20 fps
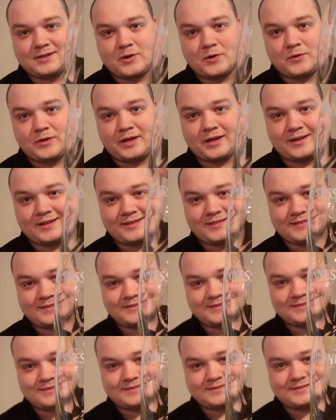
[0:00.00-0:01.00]
Oh yeah,
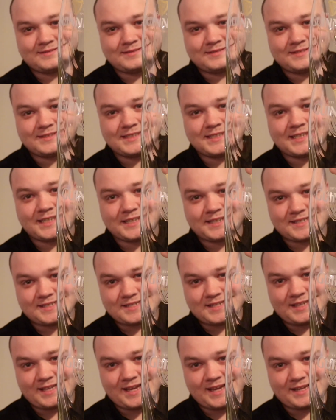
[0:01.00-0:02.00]
the
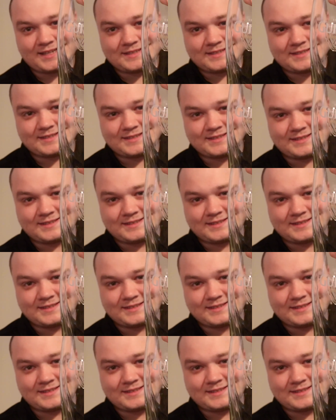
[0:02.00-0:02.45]
Guinness glass.